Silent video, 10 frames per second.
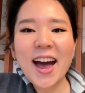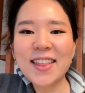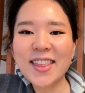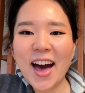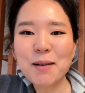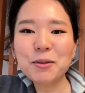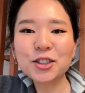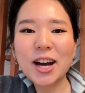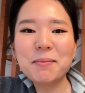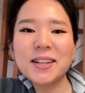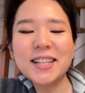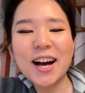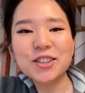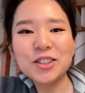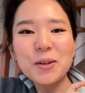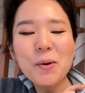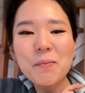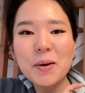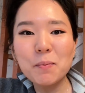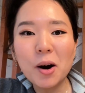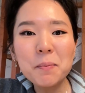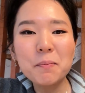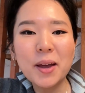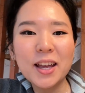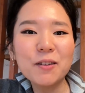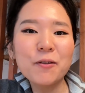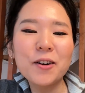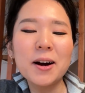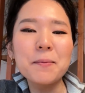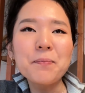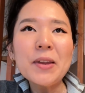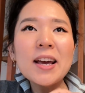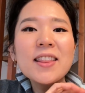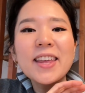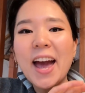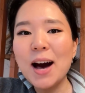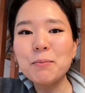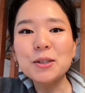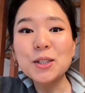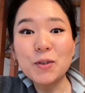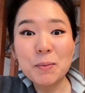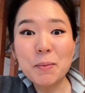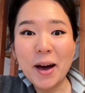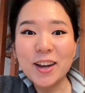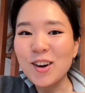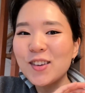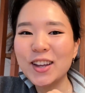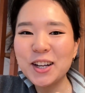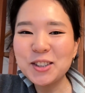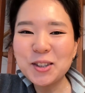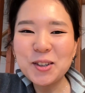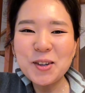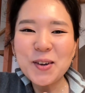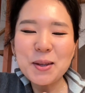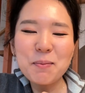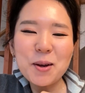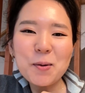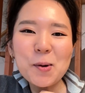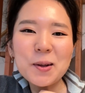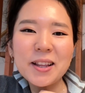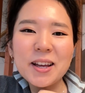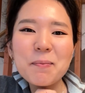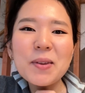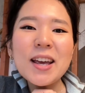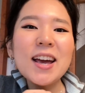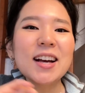And the apple jam is actually what my mom made from the apples from the backyard that I showed you in the B-roll clip.